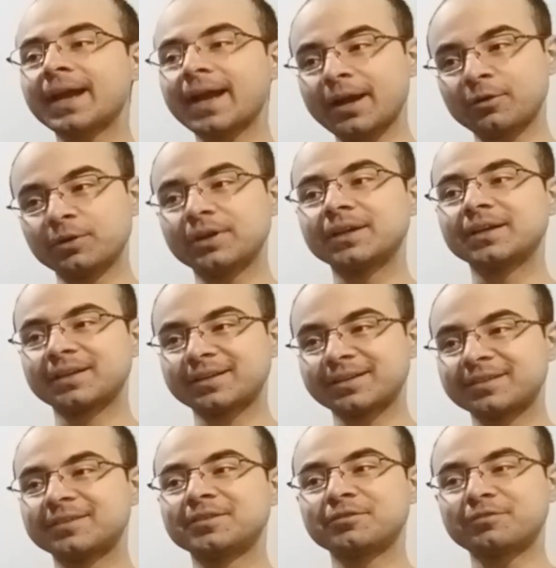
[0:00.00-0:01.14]
out.
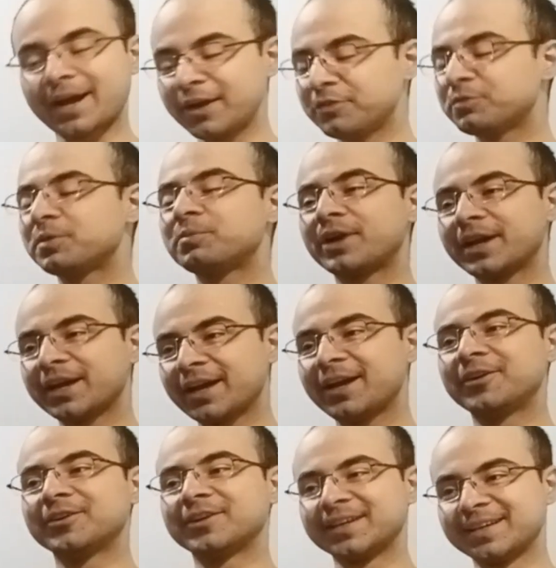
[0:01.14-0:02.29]
Fights would break
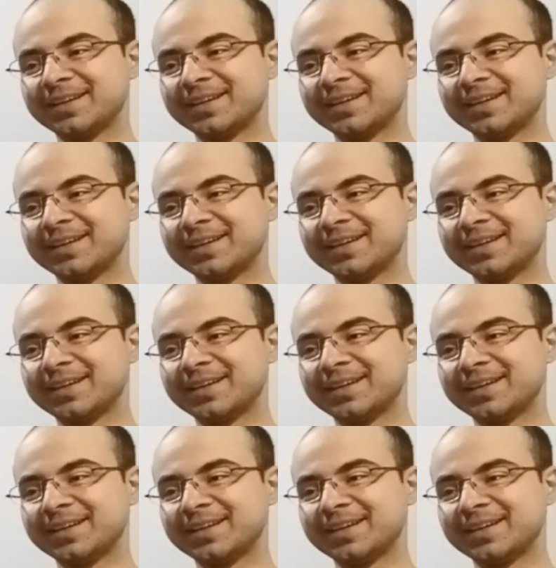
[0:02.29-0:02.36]
out.